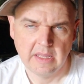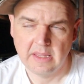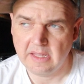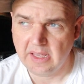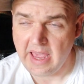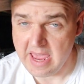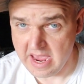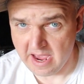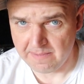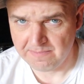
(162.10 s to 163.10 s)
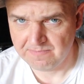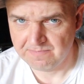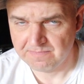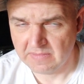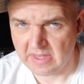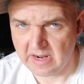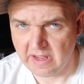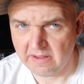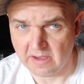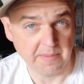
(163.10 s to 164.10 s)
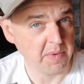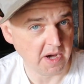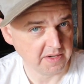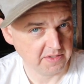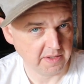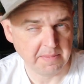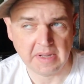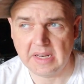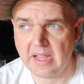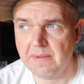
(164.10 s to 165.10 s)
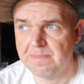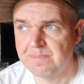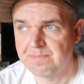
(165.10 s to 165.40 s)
the ham that I unboxed on Monday,